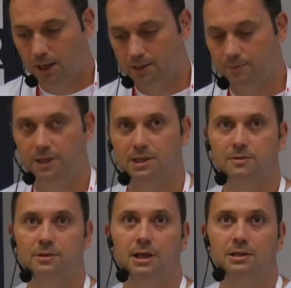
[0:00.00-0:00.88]
as best
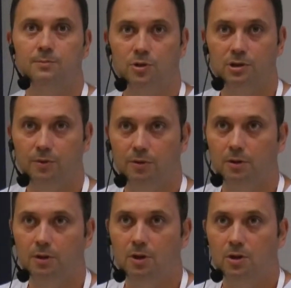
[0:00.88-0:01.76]
as possible.
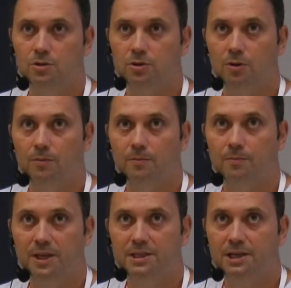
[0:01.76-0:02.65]
So
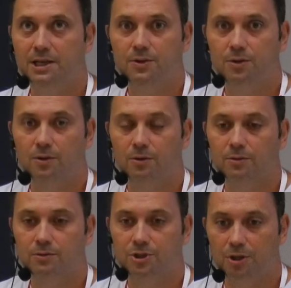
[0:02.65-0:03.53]
basically your
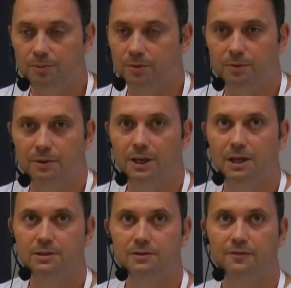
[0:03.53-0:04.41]
job
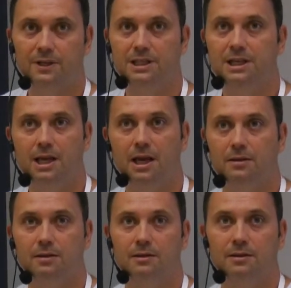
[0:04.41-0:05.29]
is
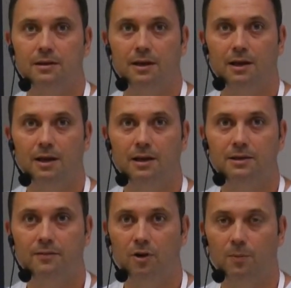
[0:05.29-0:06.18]
facilitate
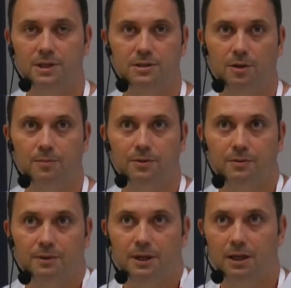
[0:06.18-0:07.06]
developers' job,
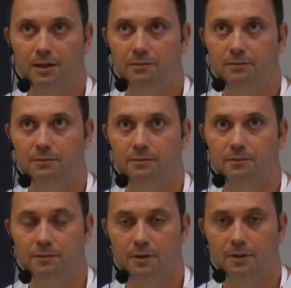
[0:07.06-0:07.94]

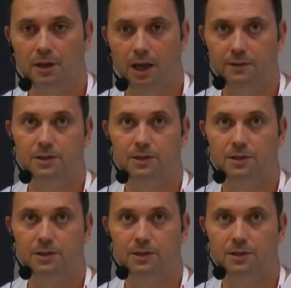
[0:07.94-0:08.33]
at